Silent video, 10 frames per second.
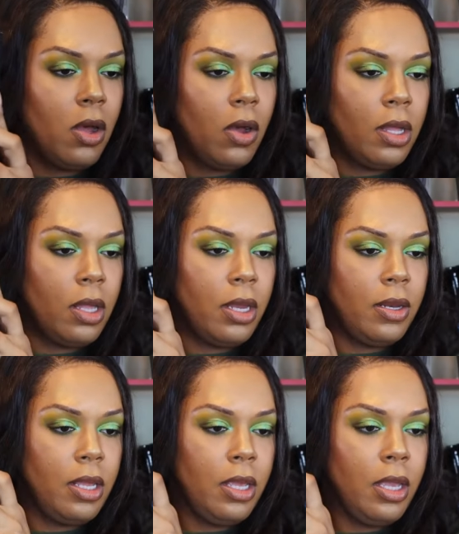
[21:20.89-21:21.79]

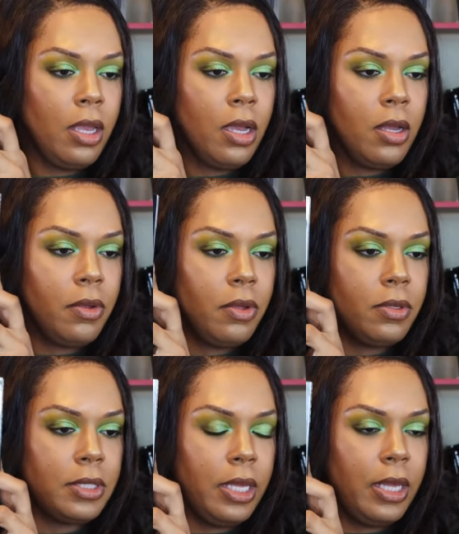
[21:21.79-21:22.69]
On here,
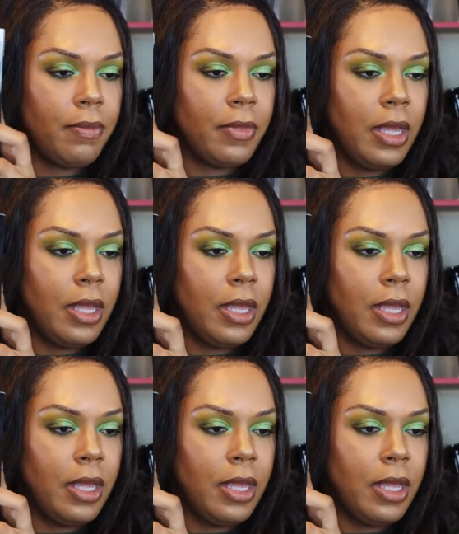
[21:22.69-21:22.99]
you see